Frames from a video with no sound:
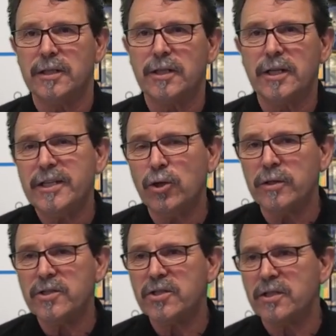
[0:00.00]

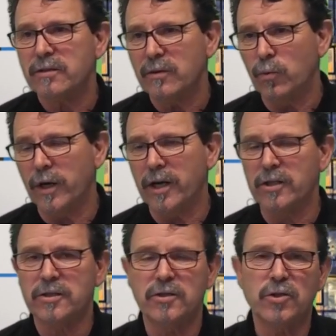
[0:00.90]
Eons
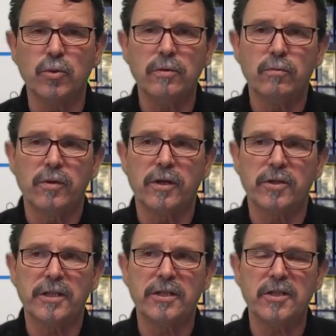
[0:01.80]
102 without
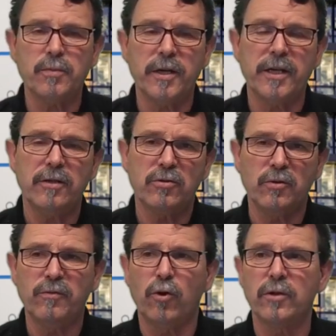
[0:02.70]
any display,
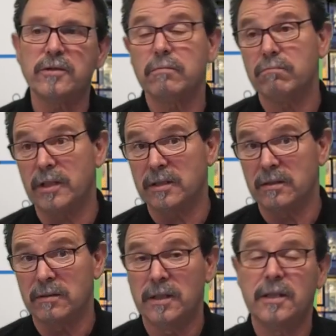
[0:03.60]
twofold, but
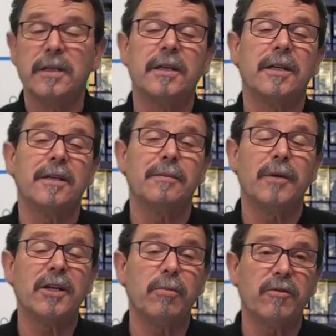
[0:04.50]

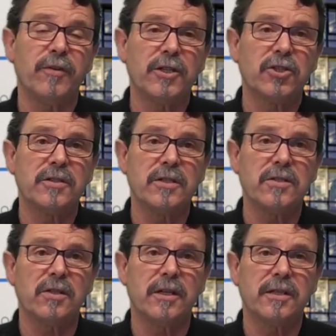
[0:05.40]
multiple functions
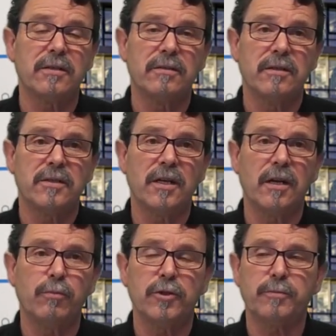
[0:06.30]
inside. Single
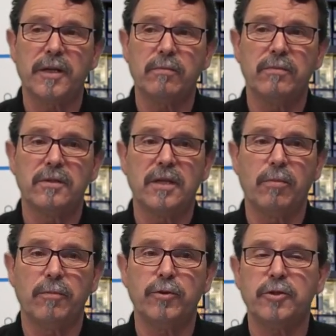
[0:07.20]
push button, double
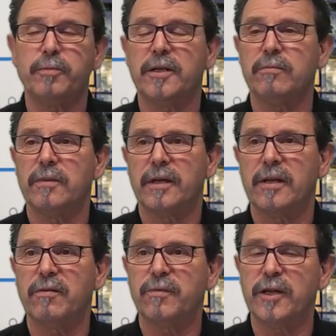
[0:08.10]
push button,
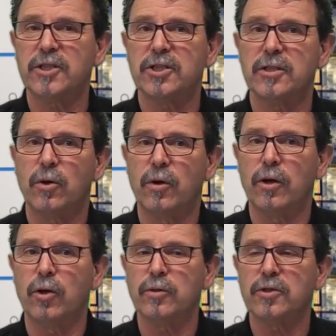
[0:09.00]
another function, or
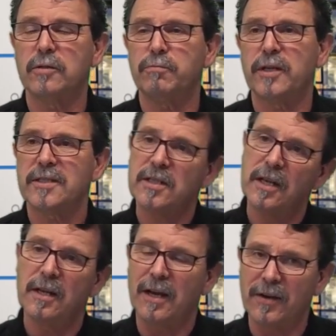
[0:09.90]
long-term press,
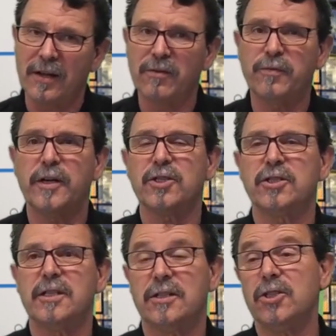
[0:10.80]
another
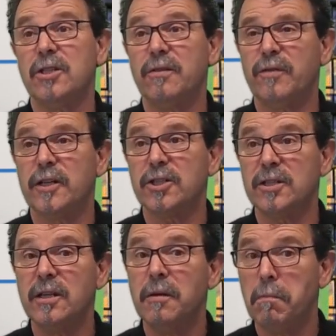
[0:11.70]
function, additional function
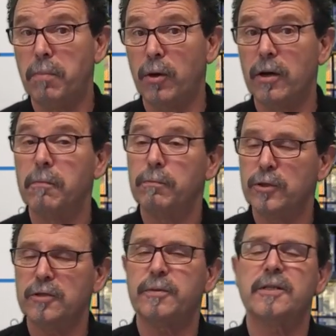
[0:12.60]
per
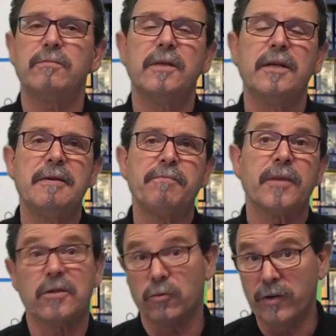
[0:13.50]
push button.
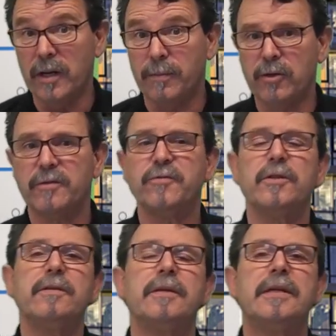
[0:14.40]
So really
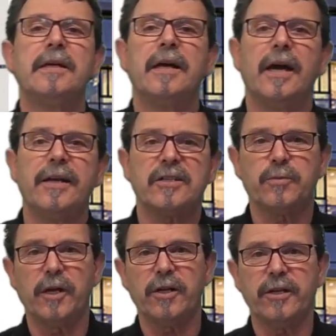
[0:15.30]
powerful. And as
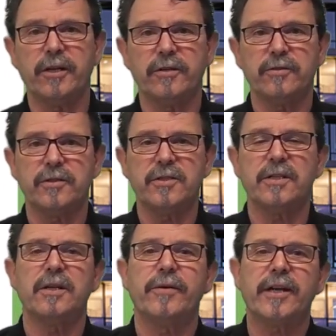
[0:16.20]
well here, you see
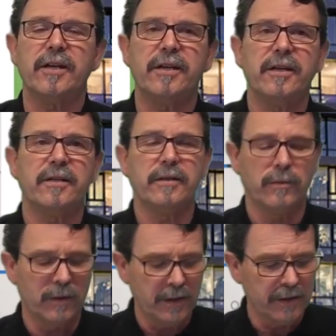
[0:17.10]
directly here,
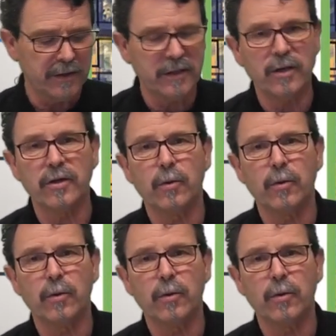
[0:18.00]
Eon